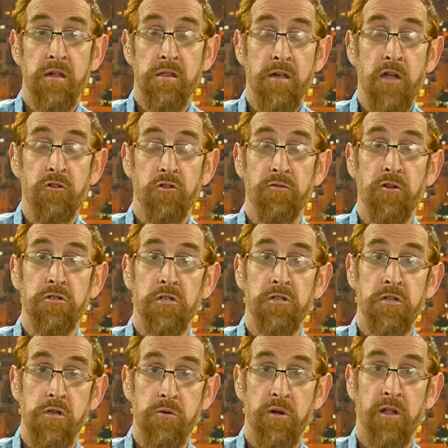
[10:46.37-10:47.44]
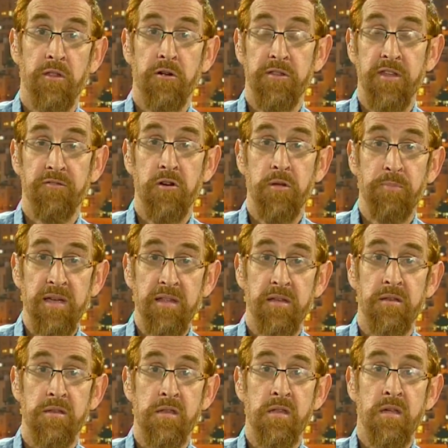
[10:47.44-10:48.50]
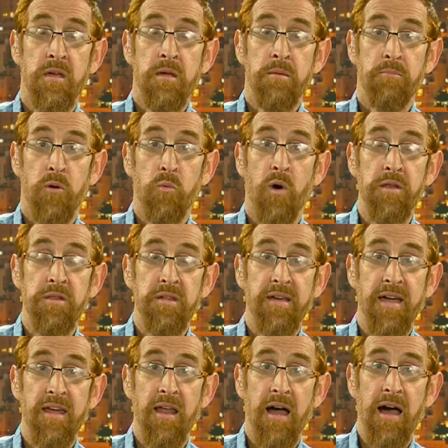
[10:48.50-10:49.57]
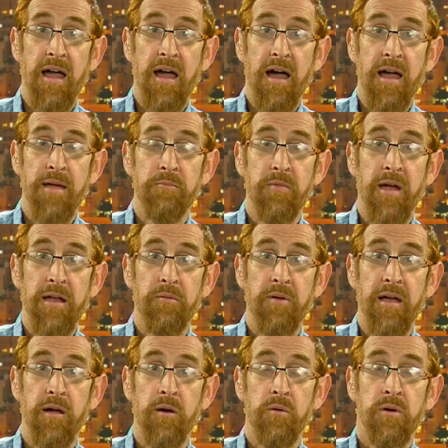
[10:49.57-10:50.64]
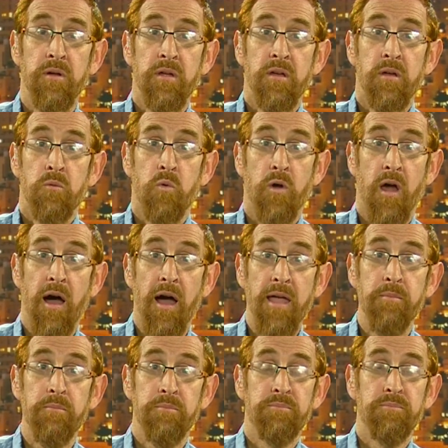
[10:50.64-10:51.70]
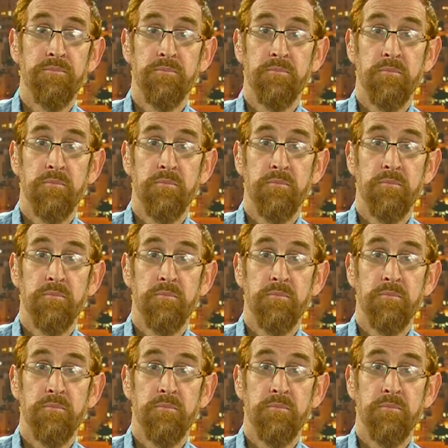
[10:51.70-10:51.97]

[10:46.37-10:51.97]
controversial in Israel, and there are different opinions. But once again, I'm right now, what I'm